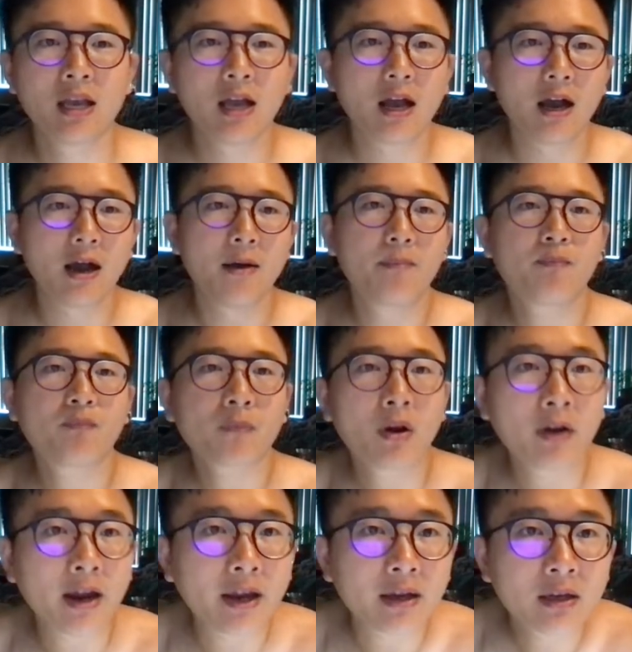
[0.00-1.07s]

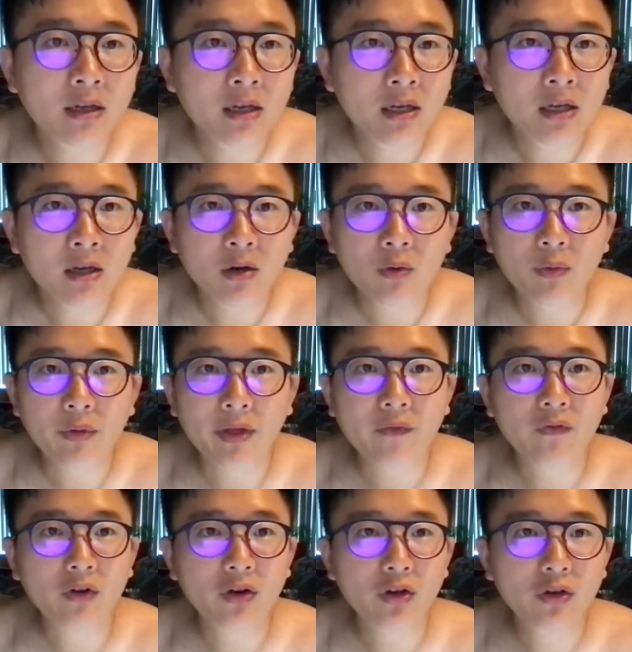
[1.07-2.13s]
Alright, without
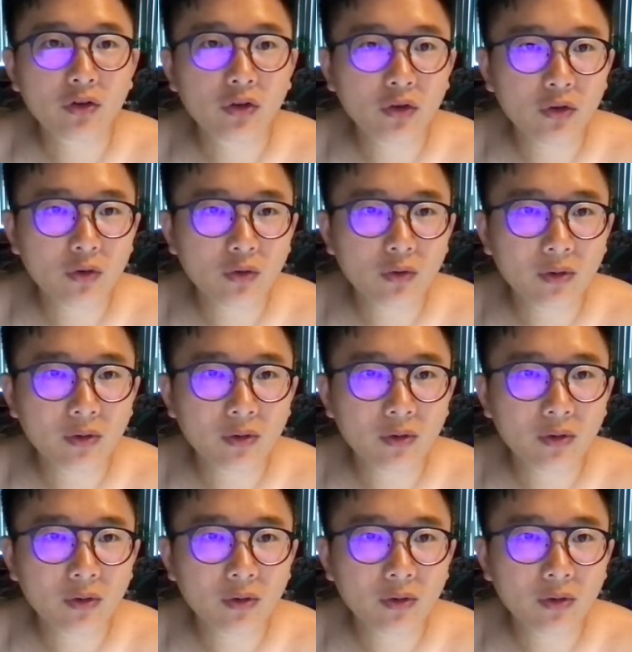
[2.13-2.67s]
further ado,